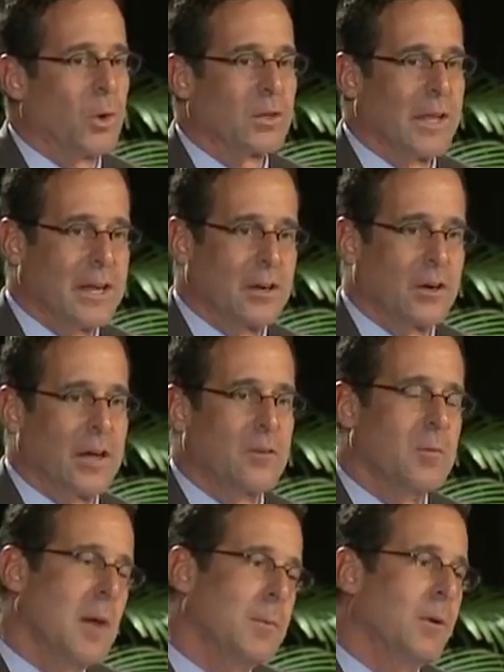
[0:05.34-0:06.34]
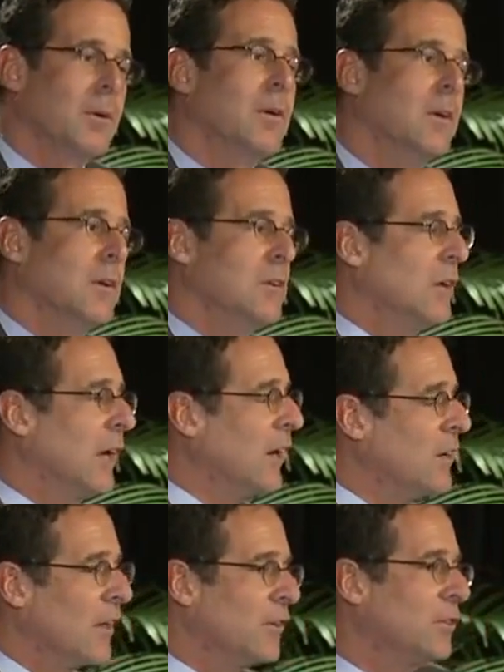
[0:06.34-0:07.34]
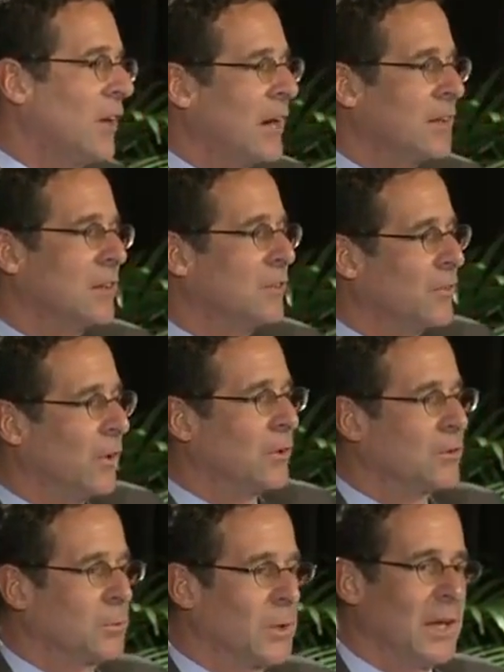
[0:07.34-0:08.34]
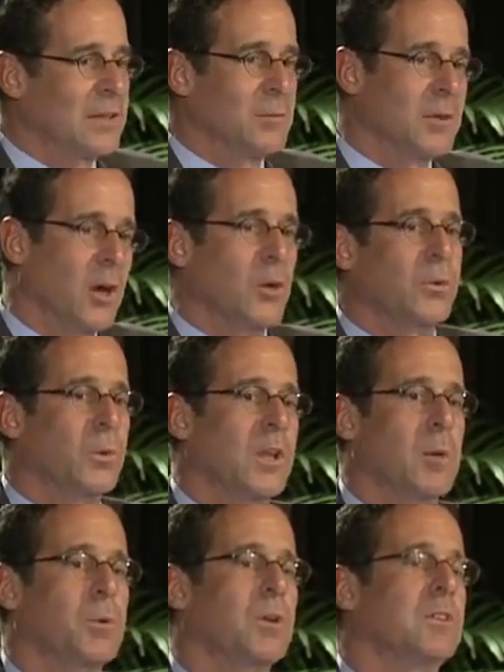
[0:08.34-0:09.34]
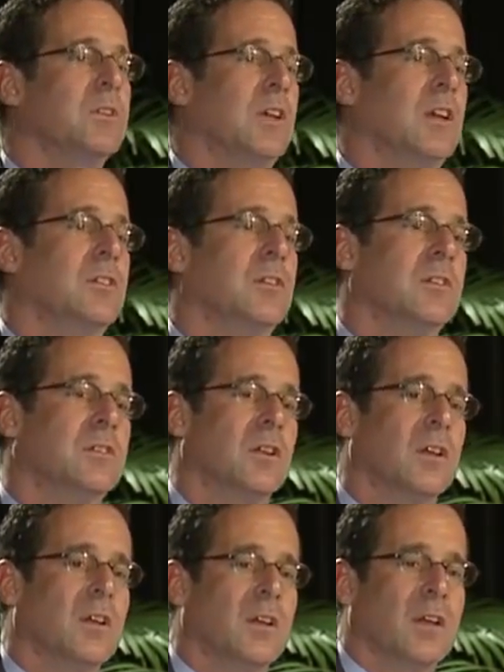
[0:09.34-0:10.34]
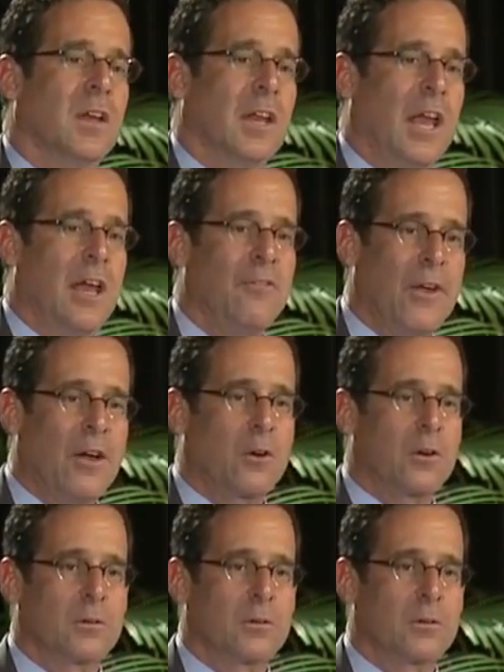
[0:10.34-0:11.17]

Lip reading: later. And remember, you get another shot at these folks. We had them go through their presentations at half-hour